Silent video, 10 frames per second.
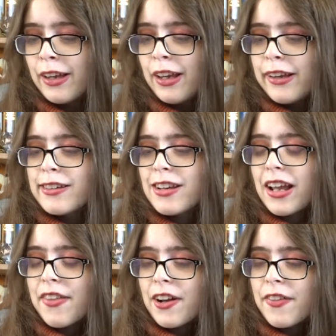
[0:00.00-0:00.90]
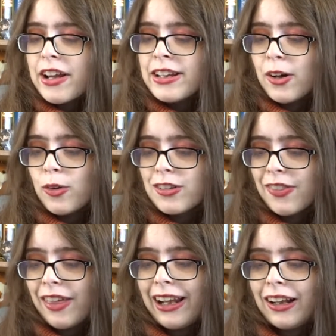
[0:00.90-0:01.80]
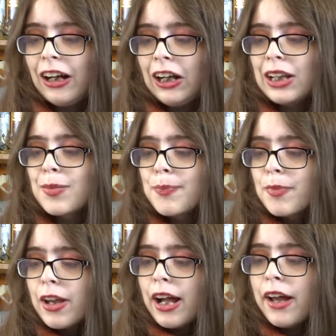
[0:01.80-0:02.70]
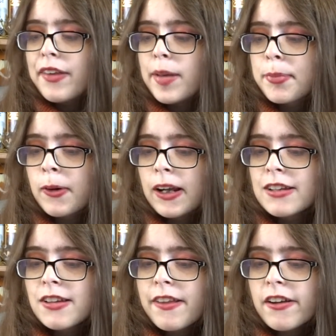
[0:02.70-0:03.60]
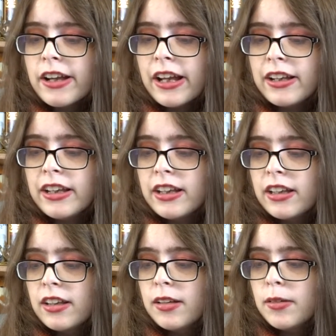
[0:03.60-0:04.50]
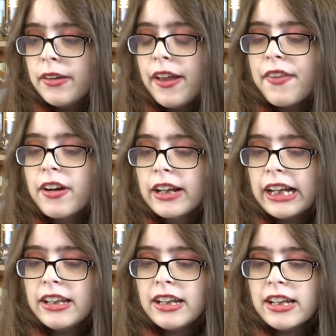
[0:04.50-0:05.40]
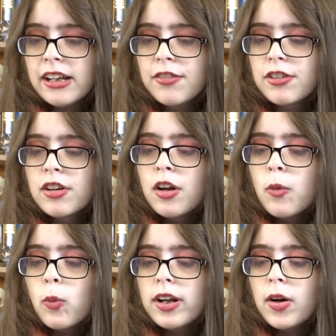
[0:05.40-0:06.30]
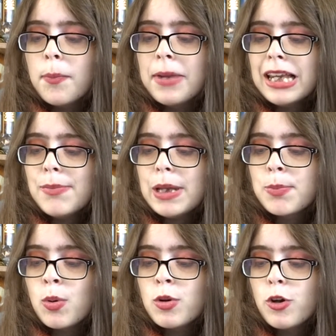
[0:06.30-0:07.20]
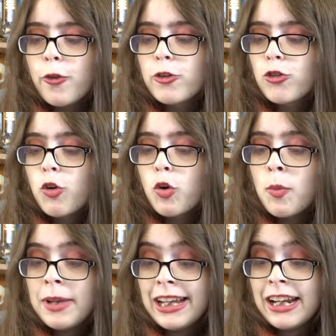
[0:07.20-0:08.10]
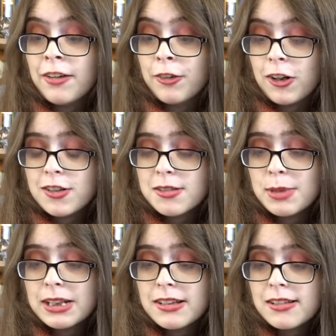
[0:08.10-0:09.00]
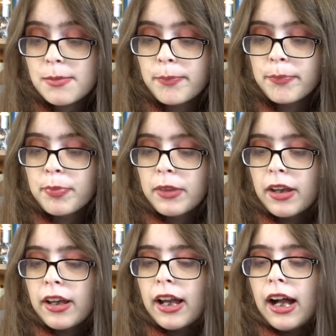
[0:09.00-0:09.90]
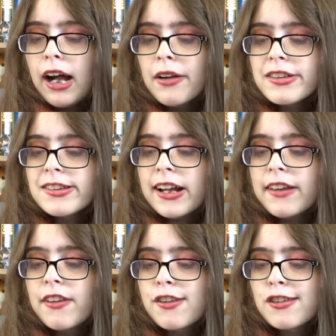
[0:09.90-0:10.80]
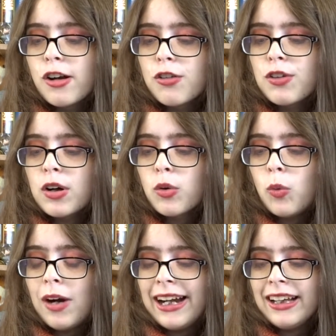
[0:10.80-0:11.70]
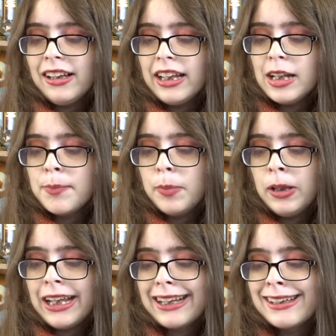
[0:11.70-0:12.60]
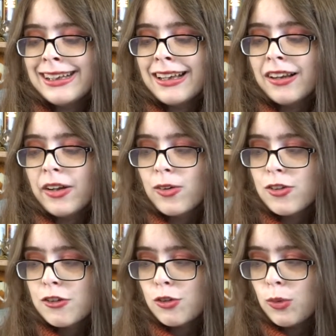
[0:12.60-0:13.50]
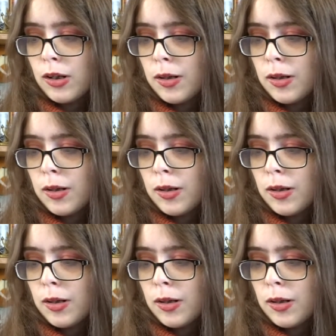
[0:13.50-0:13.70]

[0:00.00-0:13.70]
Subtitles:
Together they knelt to thank God, and they prayed to that their candy gift would help many people know the true meaning of Christmas. Outside, the snow fell quietly and blanketing the little store.